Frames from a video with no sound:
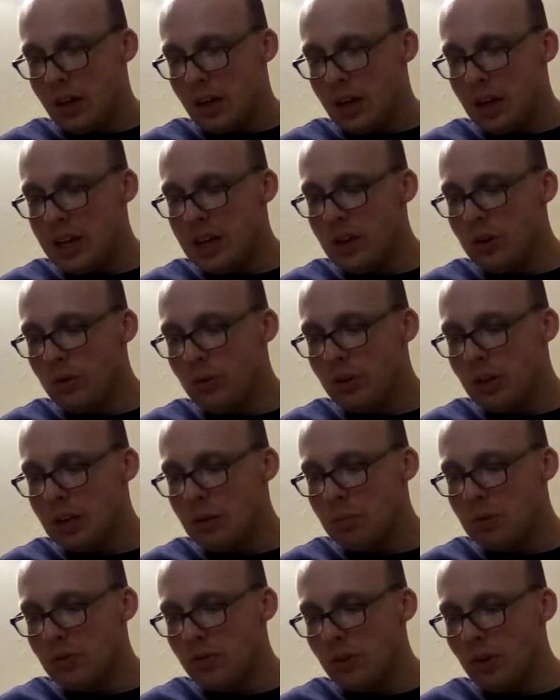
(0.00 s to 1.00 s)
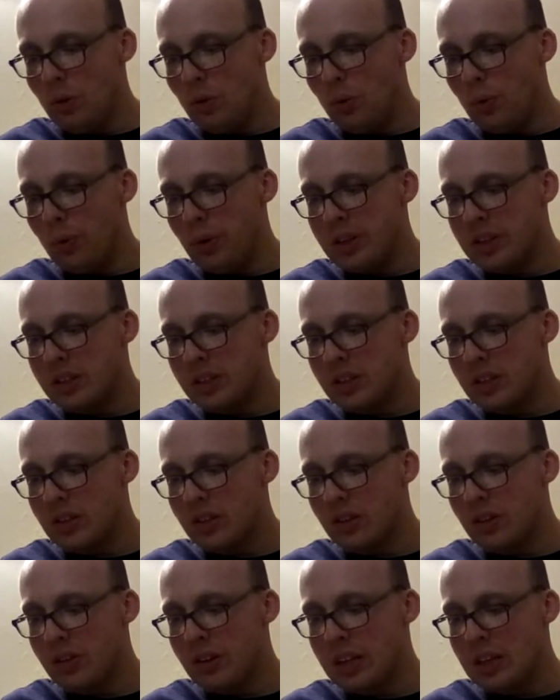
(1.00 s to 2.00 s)
He who keeps the law is a
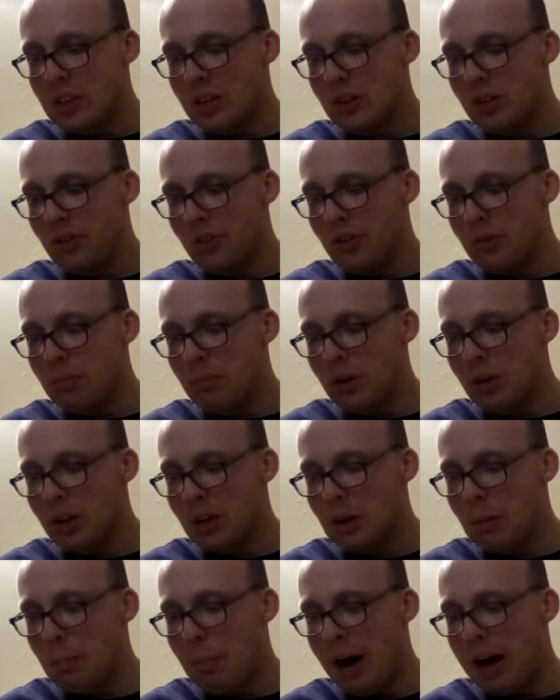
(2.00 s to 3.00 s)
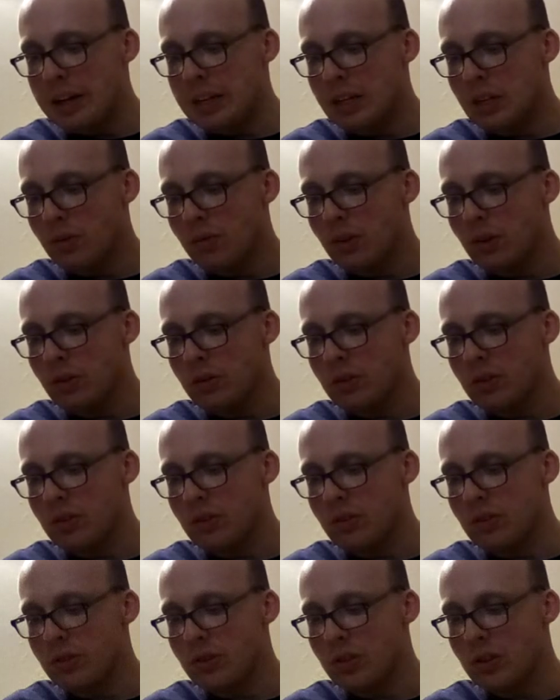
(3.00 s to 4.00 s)
discerning son, but a companion of
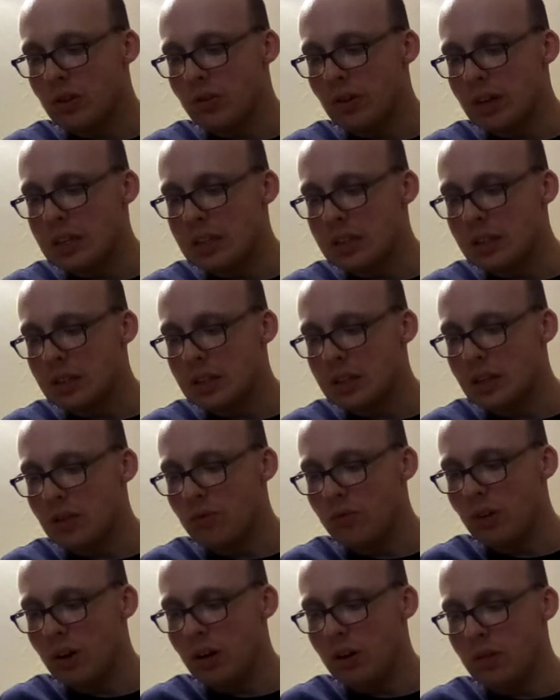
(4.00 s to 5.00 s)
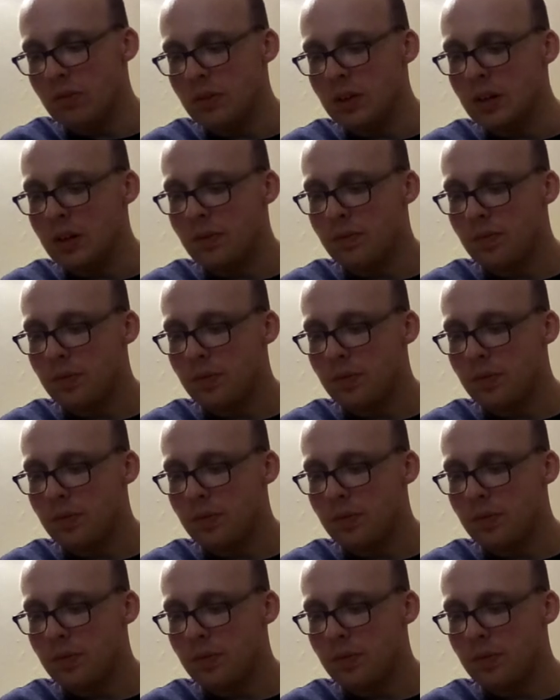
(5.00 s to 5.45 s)
gluttons disgraces his father.